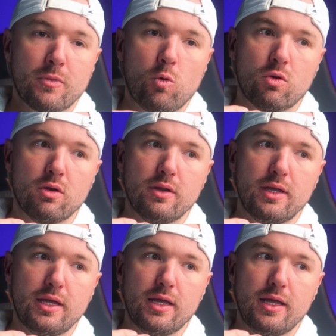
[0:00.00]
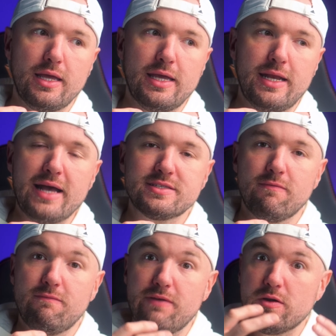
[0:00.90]
or it has a
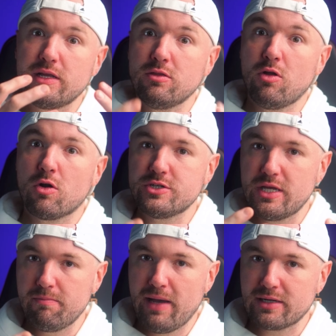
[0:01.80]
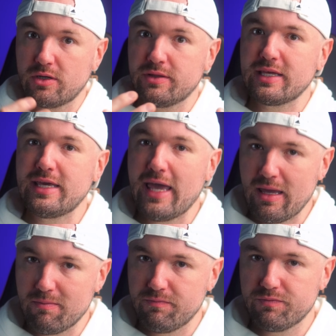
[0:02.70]
very large impact on the
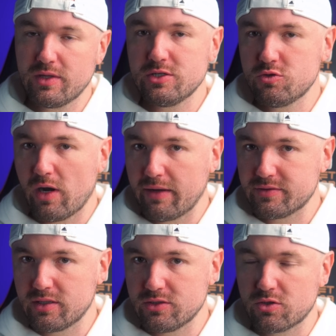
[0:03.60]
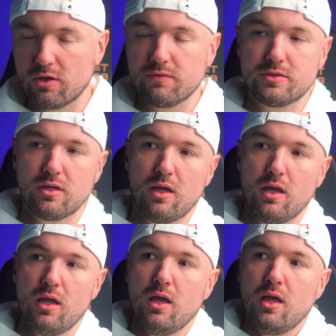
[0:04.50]
game, his drives and his serves.